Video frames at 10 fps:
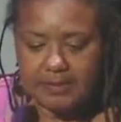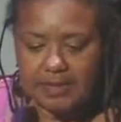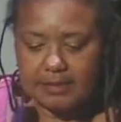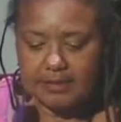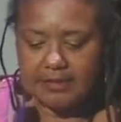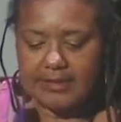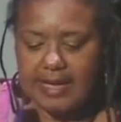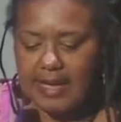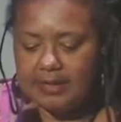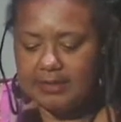Dr.
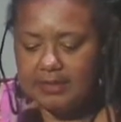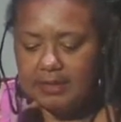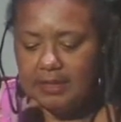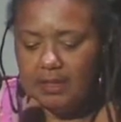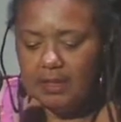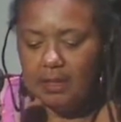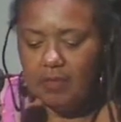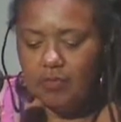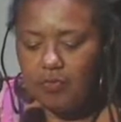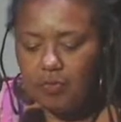Scott,
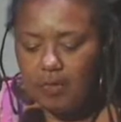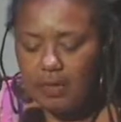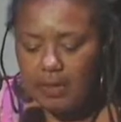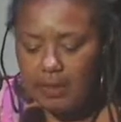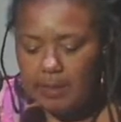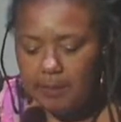for